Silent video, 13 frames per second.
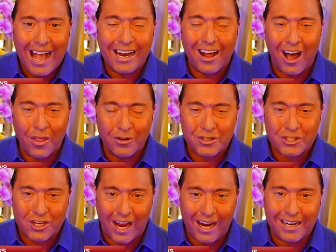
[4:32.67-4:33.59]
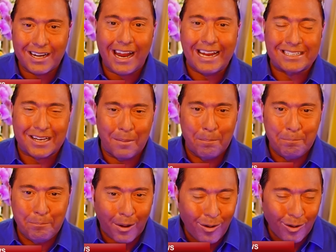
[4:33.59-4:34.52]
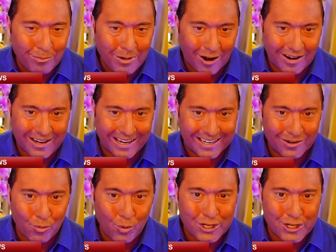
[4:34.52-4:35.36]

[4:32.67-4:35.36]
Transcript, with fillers: and others saying it's a bull market.